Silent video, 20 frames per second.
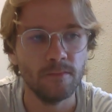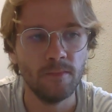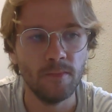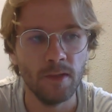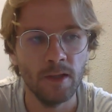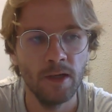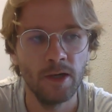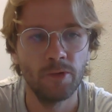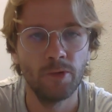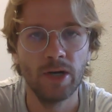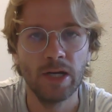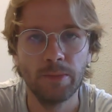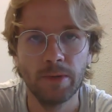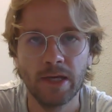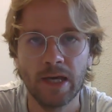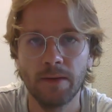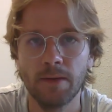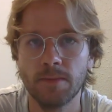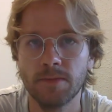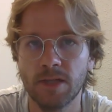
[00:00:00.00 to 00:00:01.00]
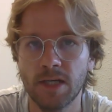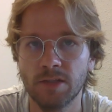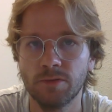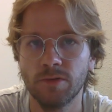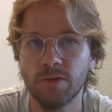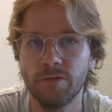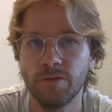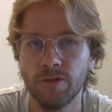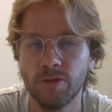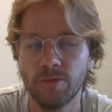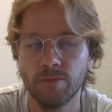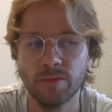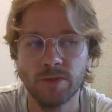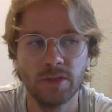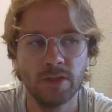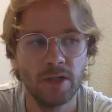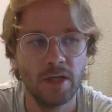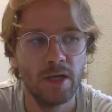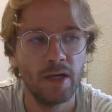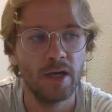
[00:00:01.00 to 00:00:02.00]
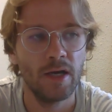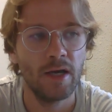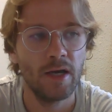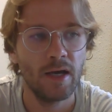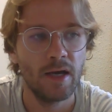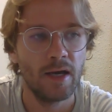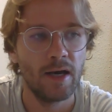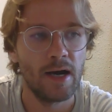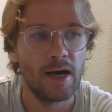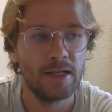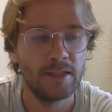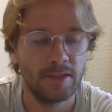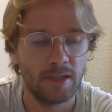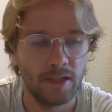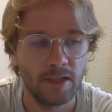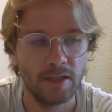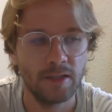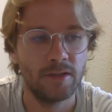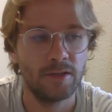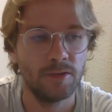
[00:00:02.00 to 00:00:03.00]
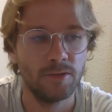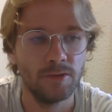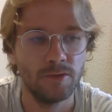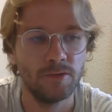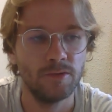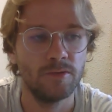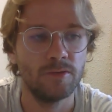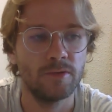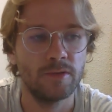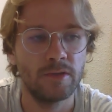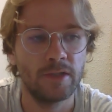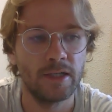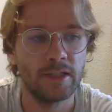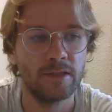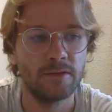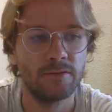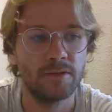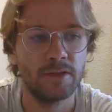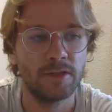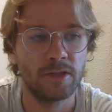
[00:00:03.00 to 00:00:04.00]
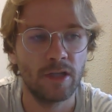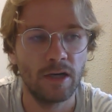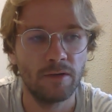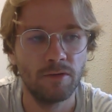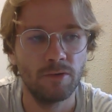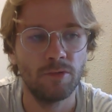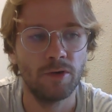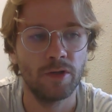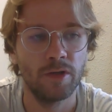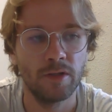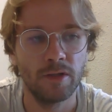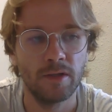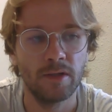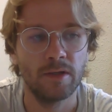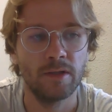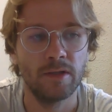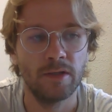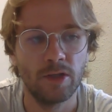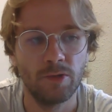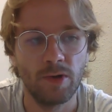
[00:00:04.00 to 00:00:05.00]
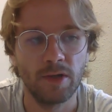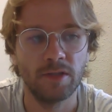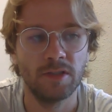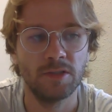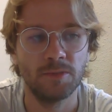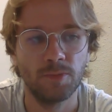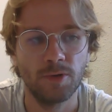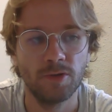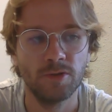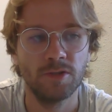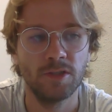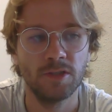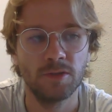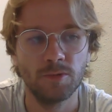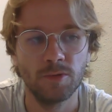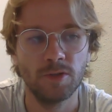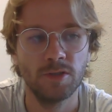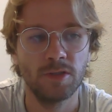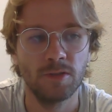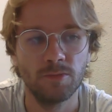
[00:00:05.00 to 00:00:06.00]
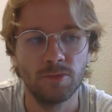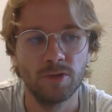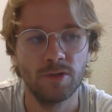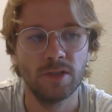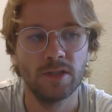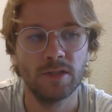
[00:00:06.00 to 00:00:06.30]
I really became obsessed with films and started to kind of discover what the director's process was and what